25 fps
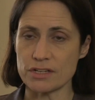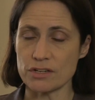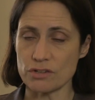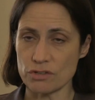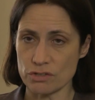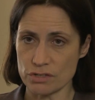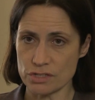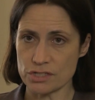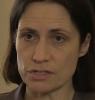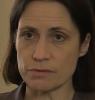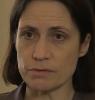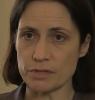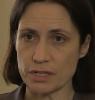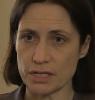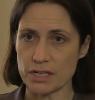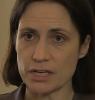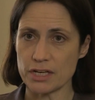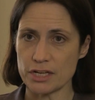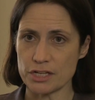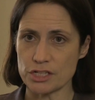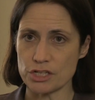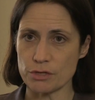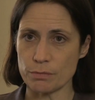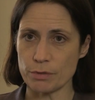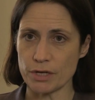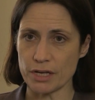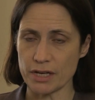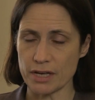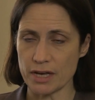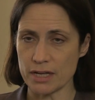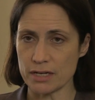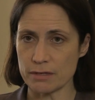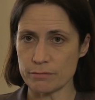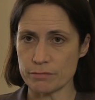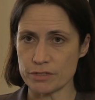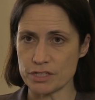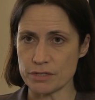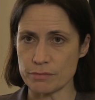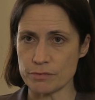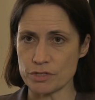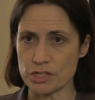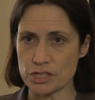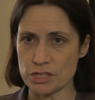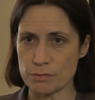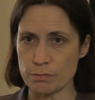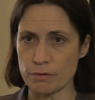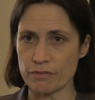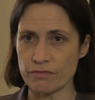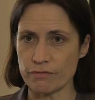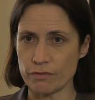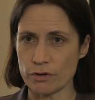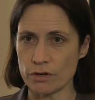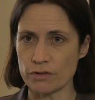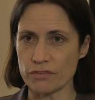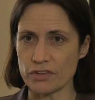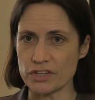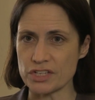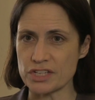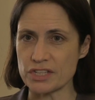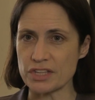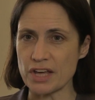and also in the KGB Academy just before that,